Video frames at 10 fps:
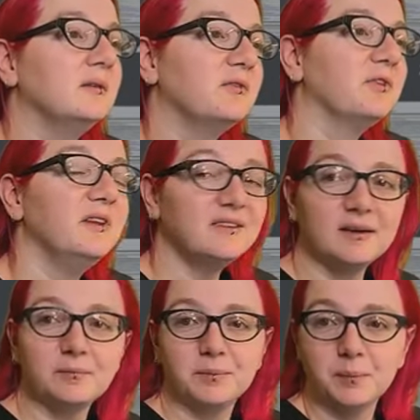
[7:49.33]
For this
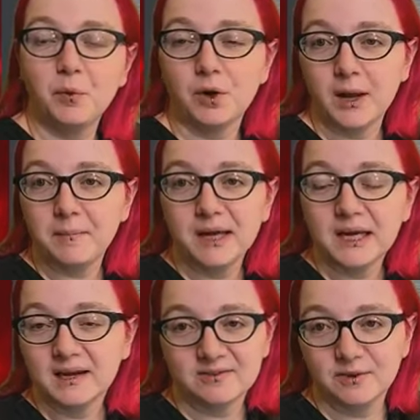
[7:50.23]
board I'm
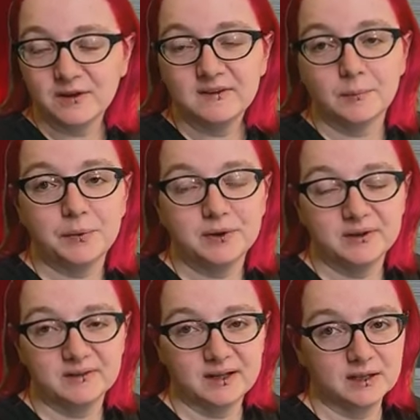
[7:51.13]
making, it's very simple.
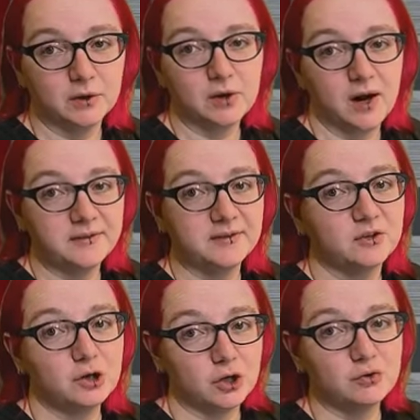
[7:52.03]
It's like low cost and the
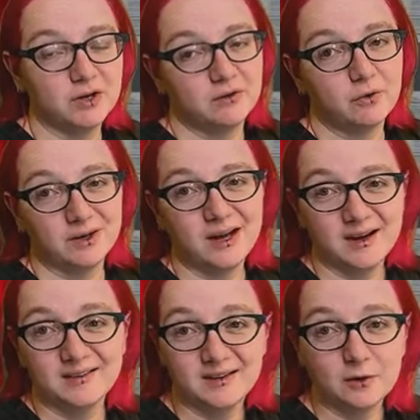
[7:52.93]
charge rate is already
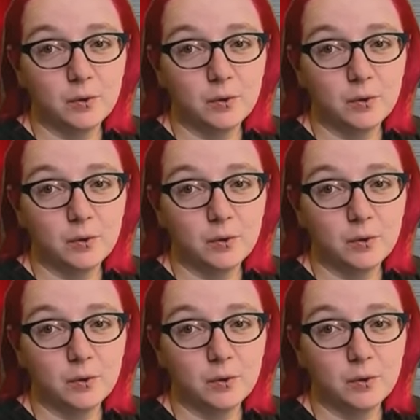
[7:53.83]
kind of set